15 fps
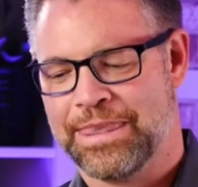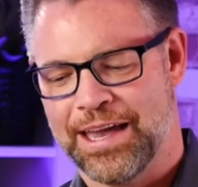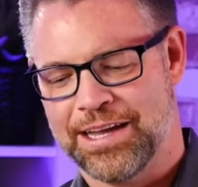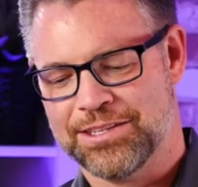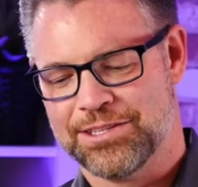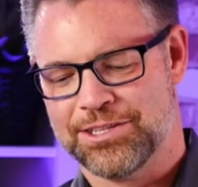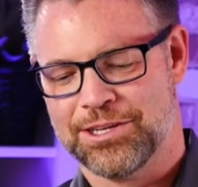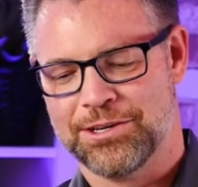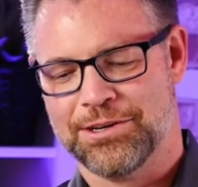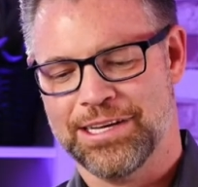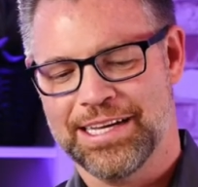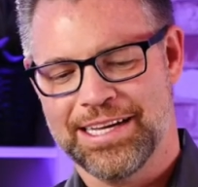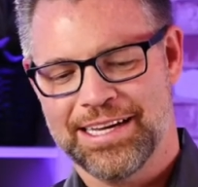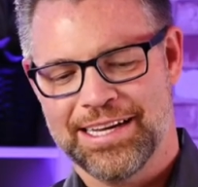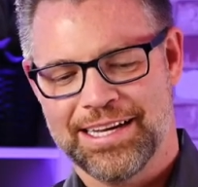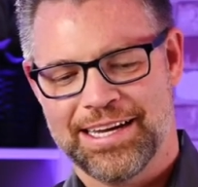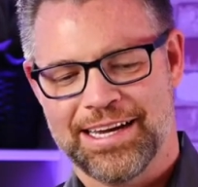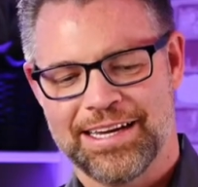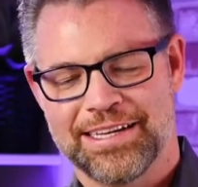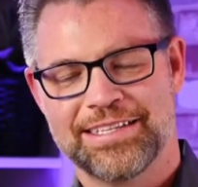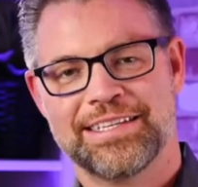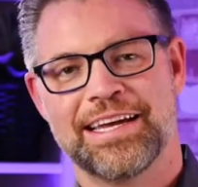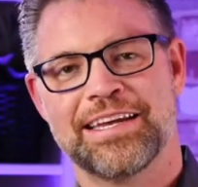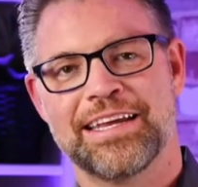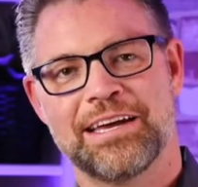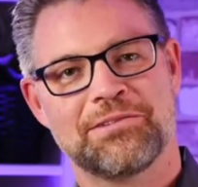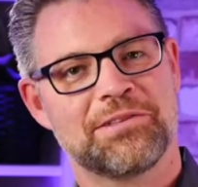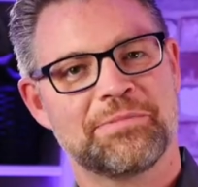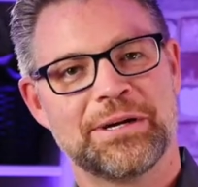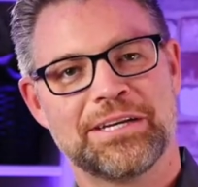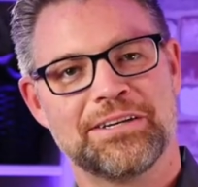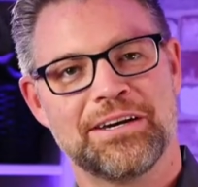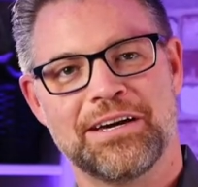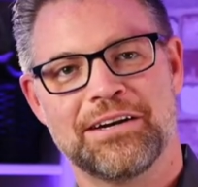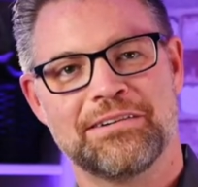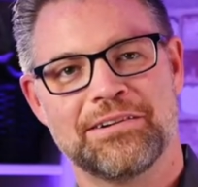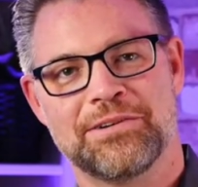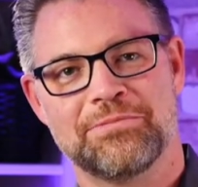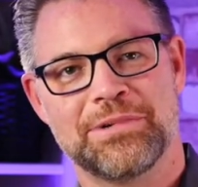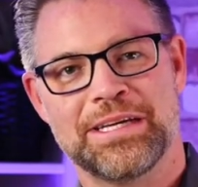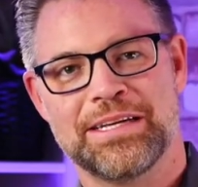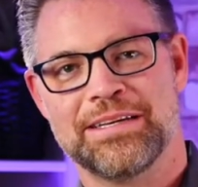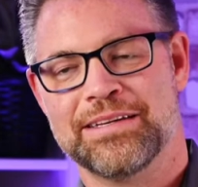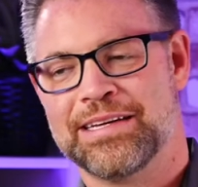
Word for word: And so I sat down with my daughter and we